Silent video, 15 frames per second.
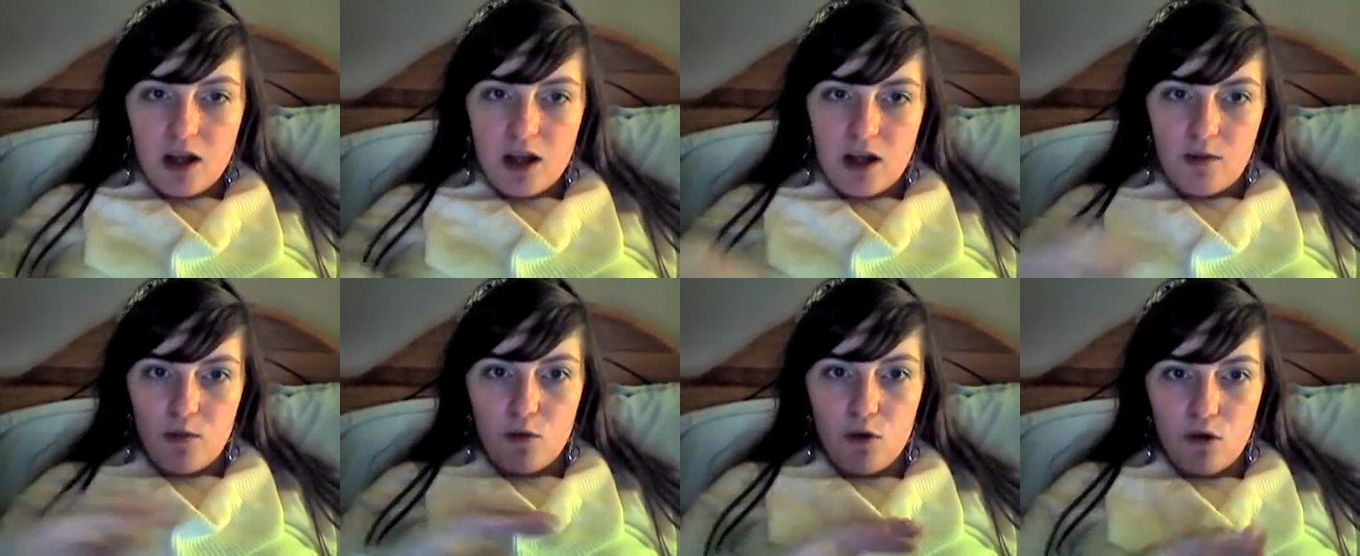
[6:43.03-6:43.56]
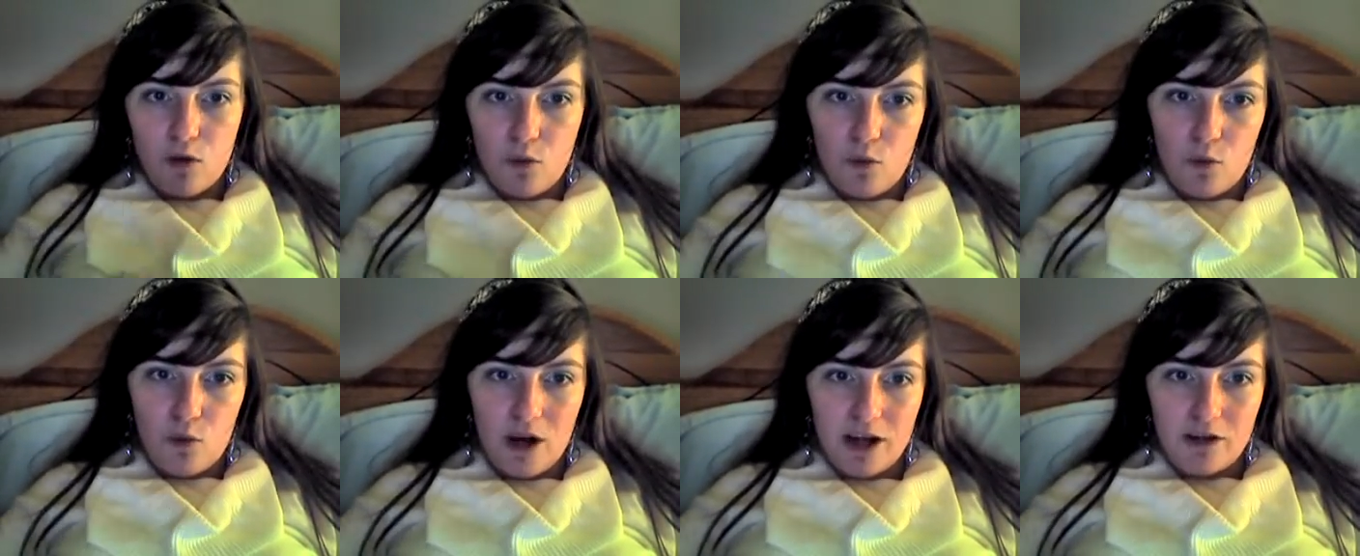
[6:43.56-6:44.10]
uh, more
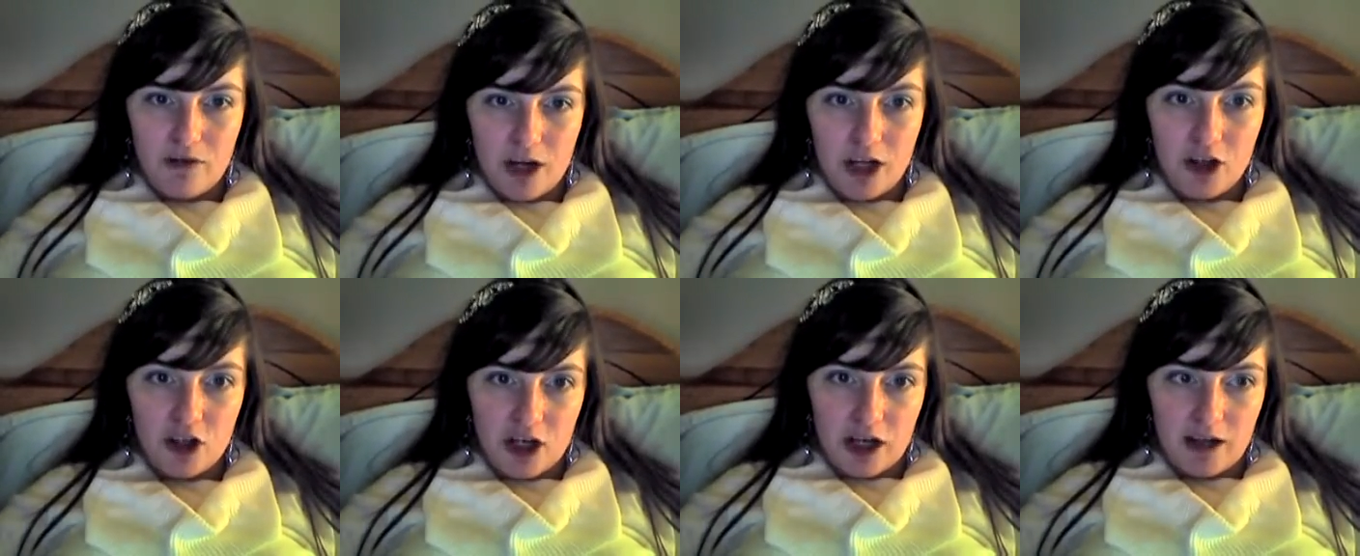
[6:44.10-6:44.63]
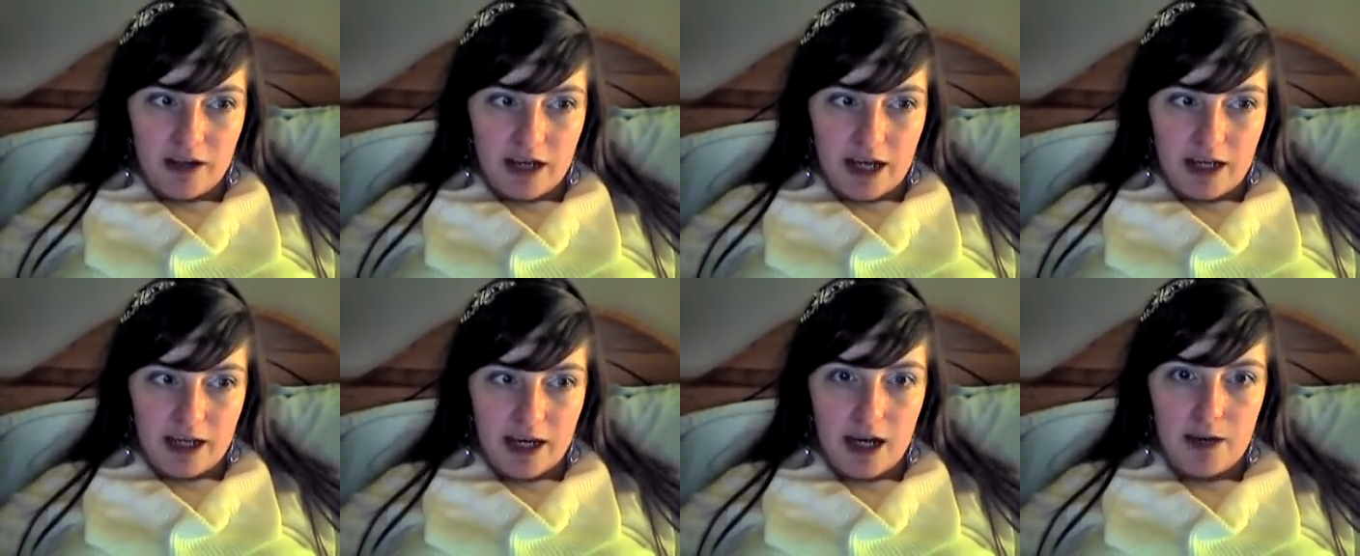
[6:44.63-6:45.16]
wide ranging
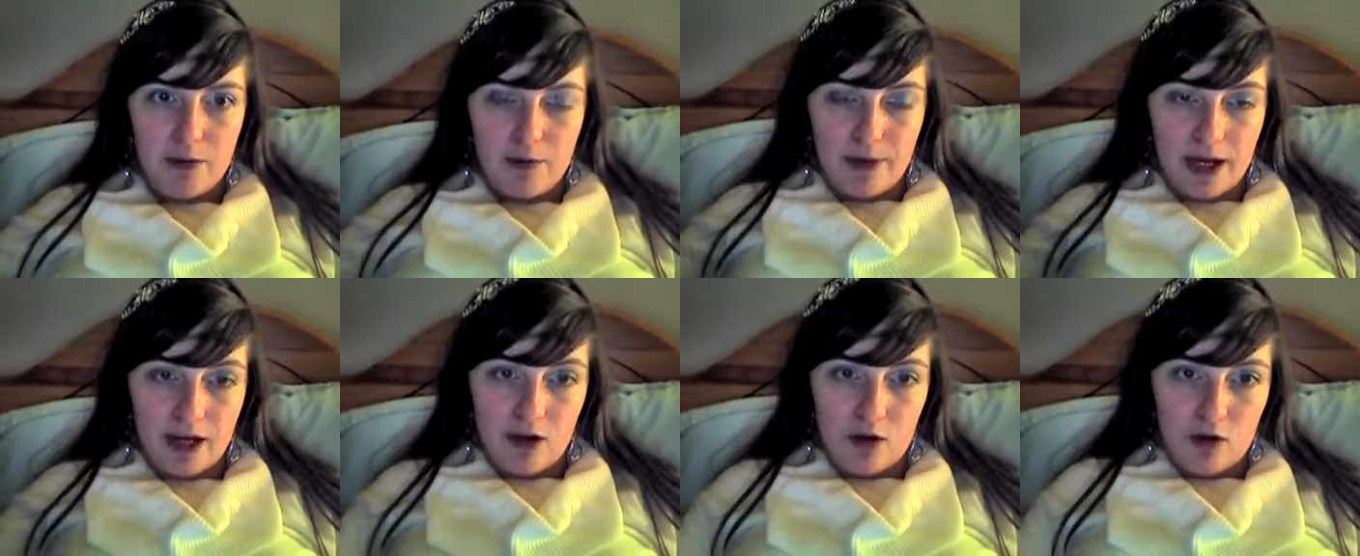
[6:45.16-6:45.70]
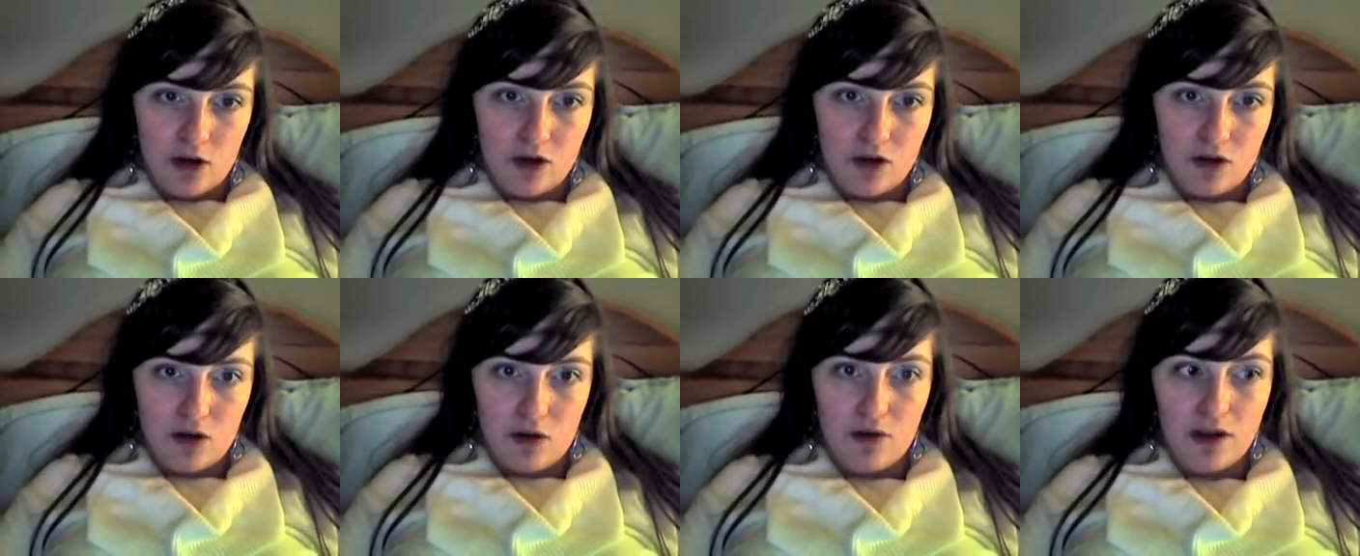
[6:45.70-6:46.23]
than Kaibaman in Honest
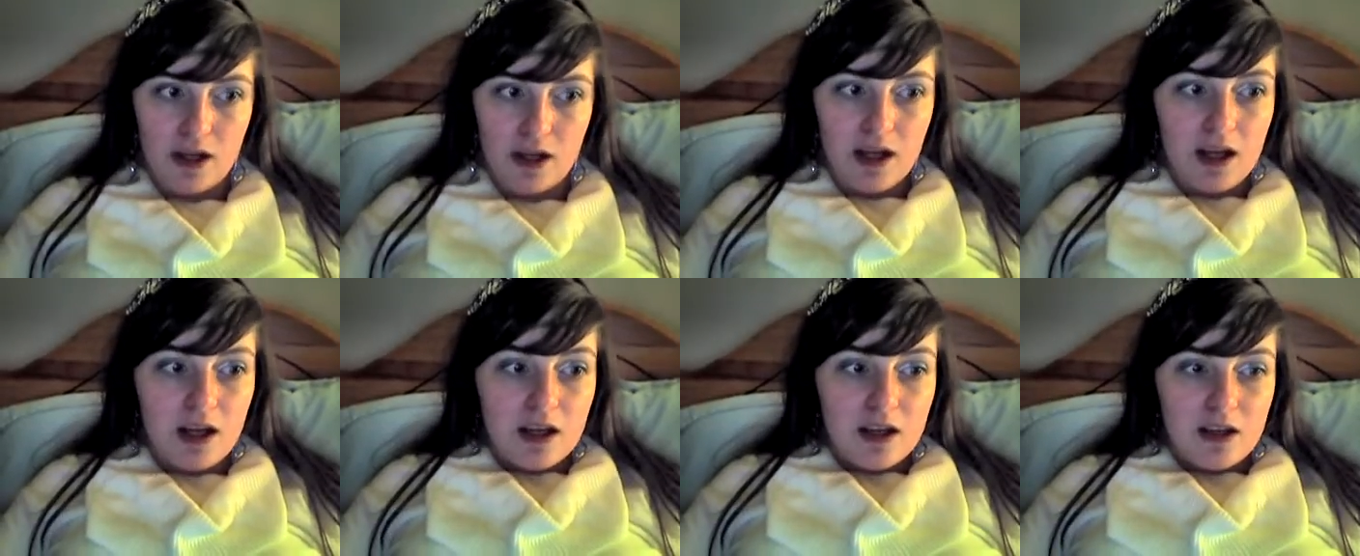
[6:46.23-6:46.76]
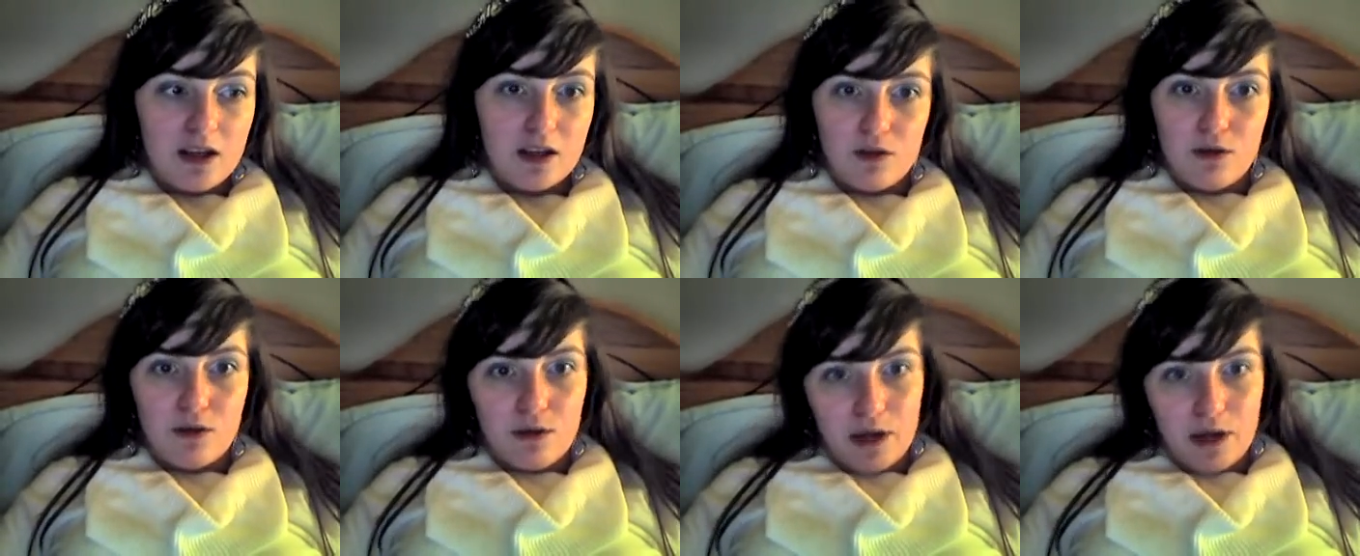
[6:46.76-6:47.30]
Truth.
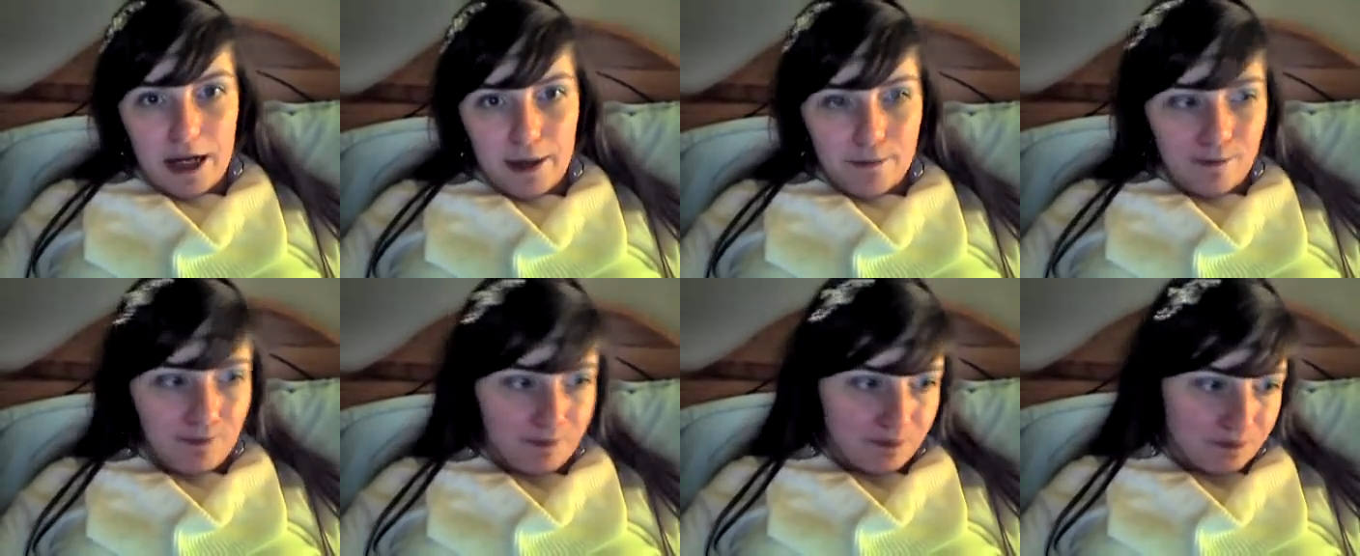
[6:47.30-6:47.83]
So yeah.